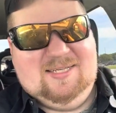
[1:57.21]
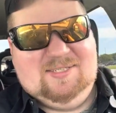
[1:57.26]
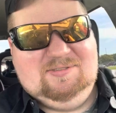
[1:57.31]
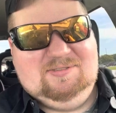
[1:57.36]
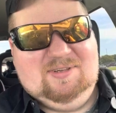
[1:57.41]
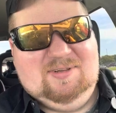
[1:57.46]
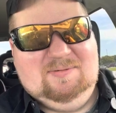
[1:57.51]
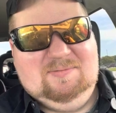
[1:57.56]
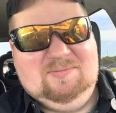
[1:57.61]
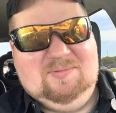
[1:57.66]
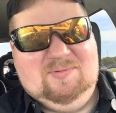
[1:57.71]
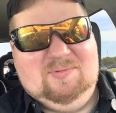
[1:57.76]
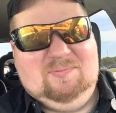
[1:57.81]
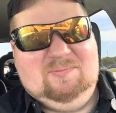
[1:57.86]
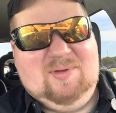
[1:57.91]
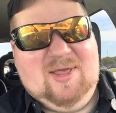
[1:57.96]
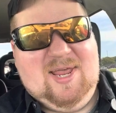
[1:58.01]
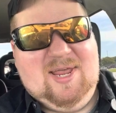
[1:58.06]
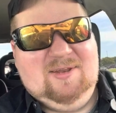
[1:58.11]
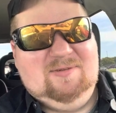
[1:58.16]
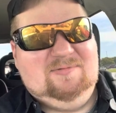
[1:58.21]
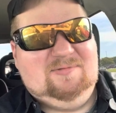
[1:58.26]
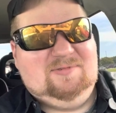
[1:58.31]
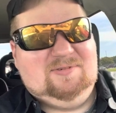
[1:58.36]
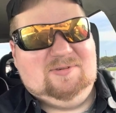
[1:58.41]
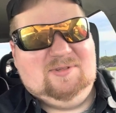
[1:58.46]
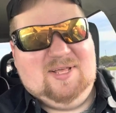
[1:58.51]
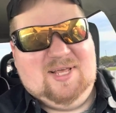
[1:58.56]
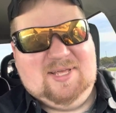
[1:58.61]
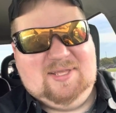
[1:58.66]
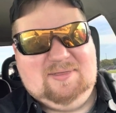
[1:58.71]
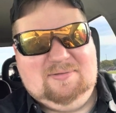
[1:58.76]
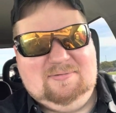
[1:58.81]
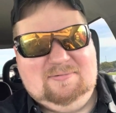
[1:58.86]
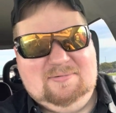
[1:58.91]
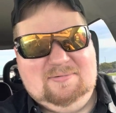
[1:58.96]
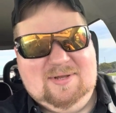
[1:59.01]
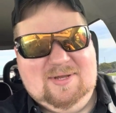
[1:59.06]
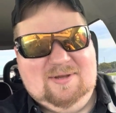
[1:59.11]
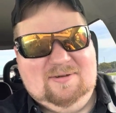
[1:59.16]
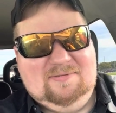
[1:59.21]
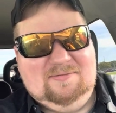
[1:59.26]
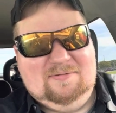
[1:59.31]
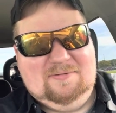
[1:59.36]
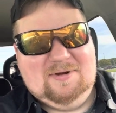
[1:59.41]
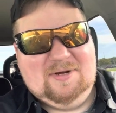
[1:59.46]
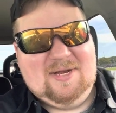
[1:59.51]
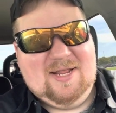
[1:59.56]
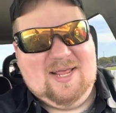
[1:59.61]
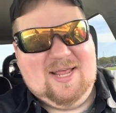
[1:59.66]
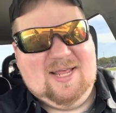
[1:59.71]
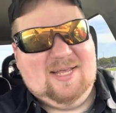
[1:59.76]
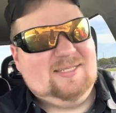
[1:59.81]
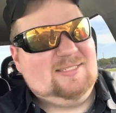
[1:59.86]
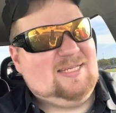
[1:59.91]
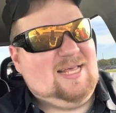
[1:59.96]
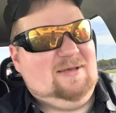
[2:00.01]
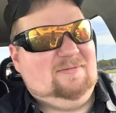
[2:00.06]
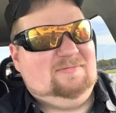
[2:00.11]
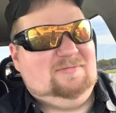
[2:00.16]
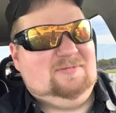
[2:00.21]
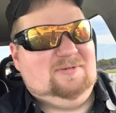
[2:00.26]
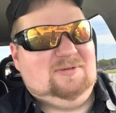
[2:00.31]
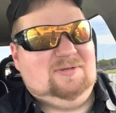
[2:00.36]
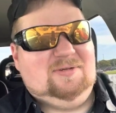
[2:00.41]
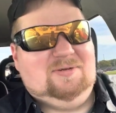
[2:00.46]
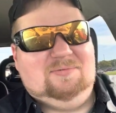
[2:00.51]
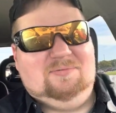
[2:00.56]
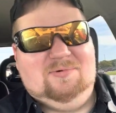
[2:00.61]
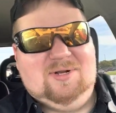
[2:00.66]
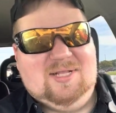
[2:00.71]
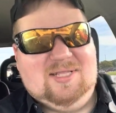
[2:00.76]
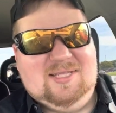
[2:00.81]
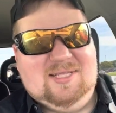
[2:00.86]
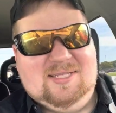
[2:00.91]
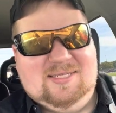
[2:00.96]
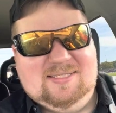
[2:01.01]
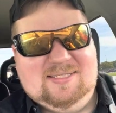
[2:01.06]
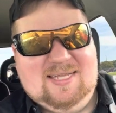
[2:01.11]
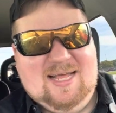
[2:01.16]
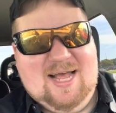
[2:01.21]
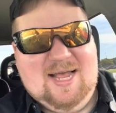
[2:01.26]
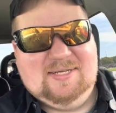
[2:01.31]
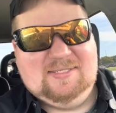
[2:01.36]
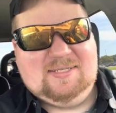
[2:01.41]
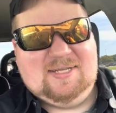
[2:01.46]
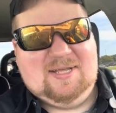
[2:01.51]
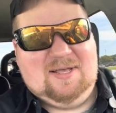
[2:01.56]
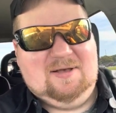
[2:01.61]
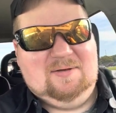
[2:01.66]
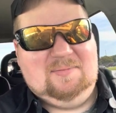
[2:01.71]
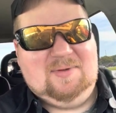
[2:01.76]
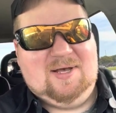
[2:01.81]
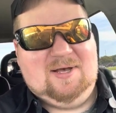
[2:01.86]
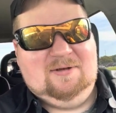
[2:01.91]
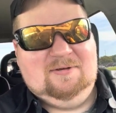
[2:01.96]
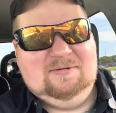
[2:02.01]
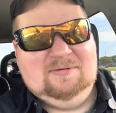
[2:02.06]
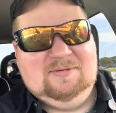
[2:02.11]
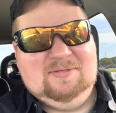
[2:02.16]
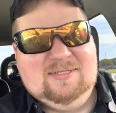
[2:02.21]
So I'm in pain for like 3 or 4 days after one of these dyes come out.